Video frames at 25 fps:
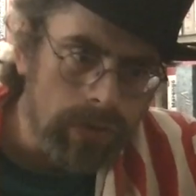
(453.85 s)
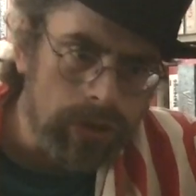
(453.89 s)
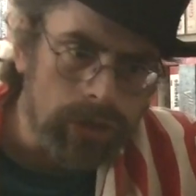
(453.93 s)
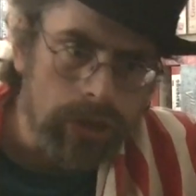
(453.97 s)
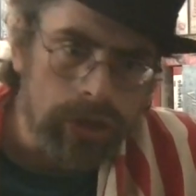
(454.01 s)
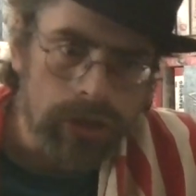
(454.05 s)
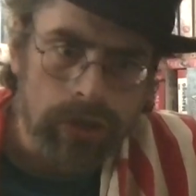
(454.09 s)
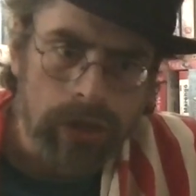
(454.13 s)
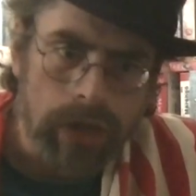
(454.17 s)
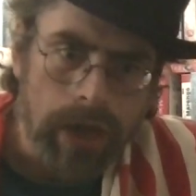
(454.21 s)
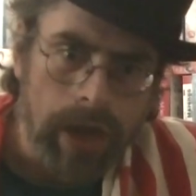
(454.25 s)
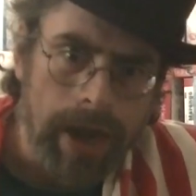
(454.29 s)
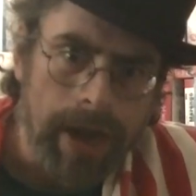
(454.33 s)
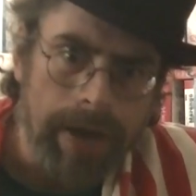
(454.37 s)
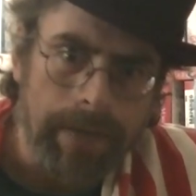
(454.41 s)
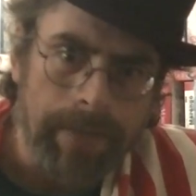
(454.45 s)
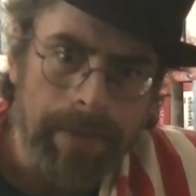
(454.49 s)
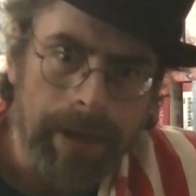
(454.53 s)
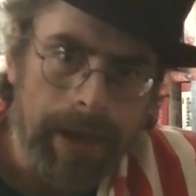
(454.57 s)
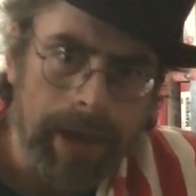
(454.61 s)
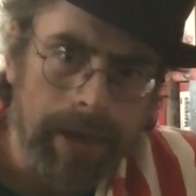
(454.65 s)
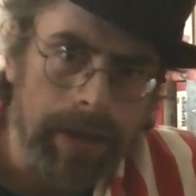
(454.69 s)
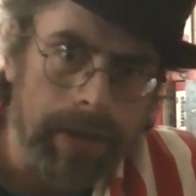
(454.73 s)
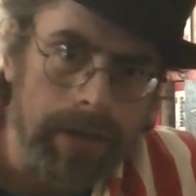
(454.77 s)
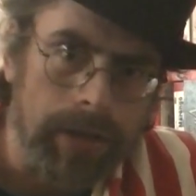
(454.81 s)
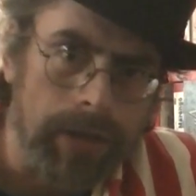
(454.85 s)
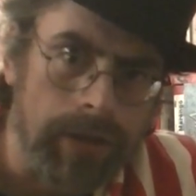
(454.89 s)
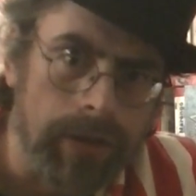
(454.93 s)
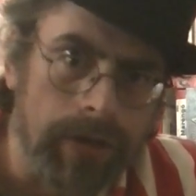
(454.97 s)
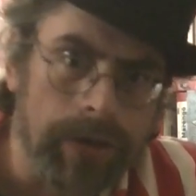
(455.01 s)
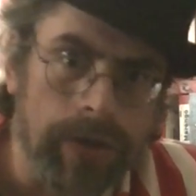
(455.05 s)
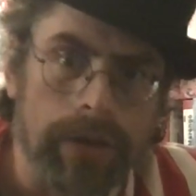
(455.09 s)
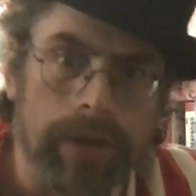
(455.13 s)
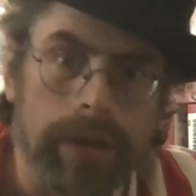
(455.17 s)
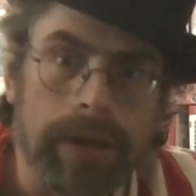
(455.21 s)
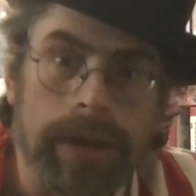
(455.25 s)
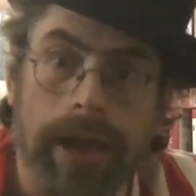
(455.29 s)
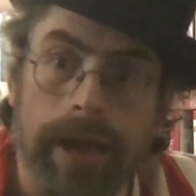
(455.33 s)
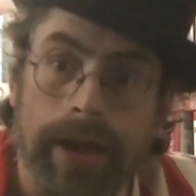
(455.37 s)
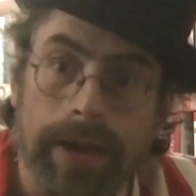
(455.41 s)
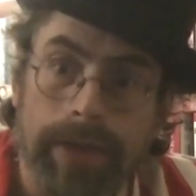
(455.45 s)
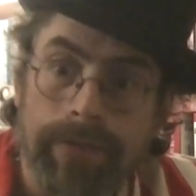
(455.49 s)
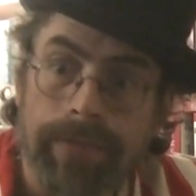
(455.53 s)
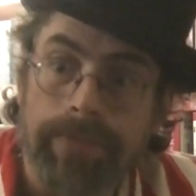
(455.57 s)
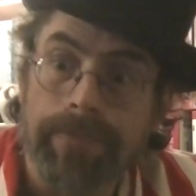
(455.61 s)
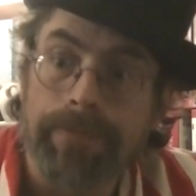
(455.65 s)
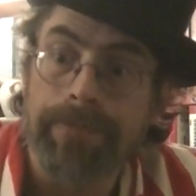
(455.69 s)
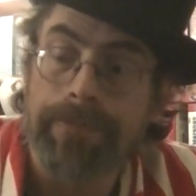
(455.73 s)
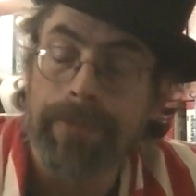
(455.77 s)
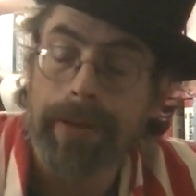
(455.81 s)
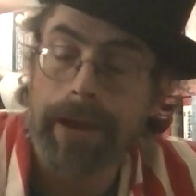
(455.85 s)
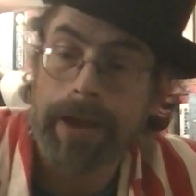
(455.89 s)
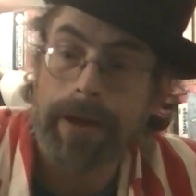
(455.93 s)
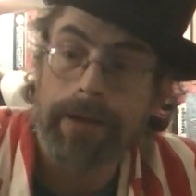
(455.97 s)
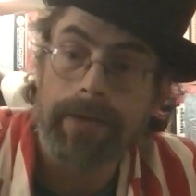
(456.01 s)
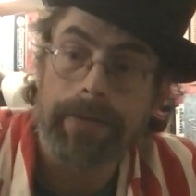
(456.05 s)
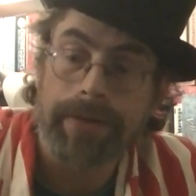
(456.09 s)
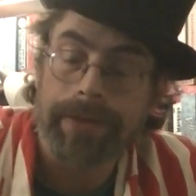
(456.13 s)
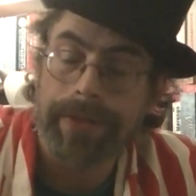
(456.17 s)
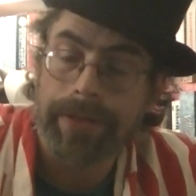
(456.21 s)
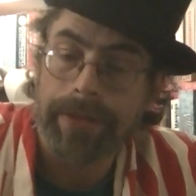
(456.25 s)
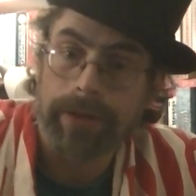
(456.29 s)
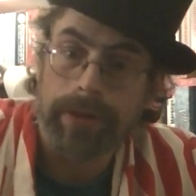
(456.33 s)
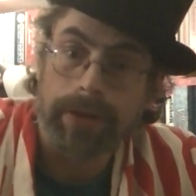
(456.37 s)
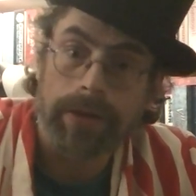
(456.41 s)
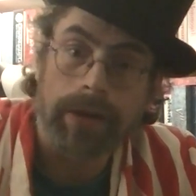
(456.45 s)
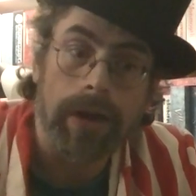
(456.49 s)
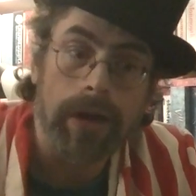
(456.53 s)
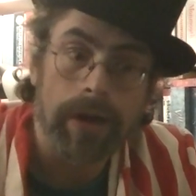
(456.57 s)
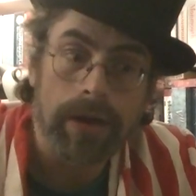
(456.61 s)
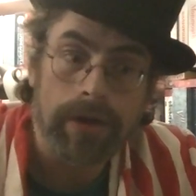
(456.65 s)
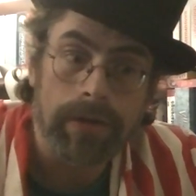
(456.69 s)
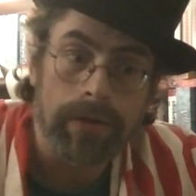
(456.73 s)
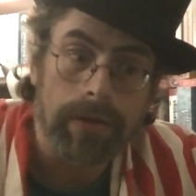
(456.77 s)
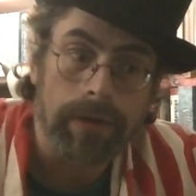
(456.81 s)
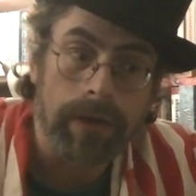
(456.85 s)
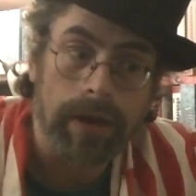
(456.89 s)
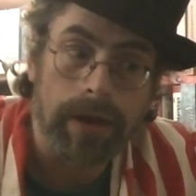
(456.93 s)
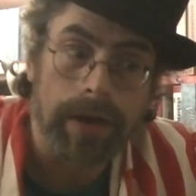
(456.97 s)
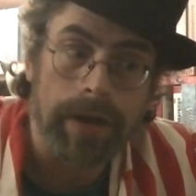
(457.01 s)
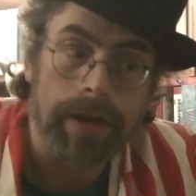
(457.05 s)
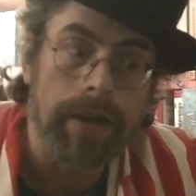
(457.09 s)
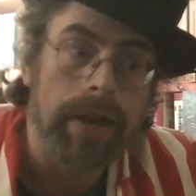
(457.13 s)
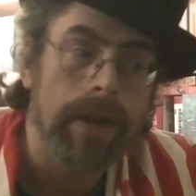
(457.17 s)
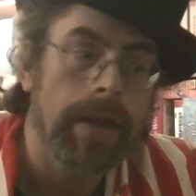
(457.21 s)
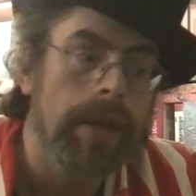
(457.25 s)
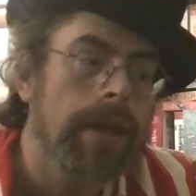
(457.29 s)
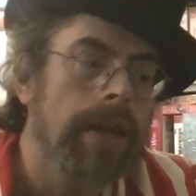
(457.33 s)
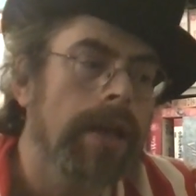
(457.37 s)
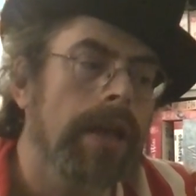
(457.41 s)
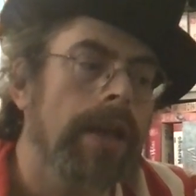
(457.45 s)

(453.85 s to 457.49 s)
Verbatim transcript: to try to make your life better in the long run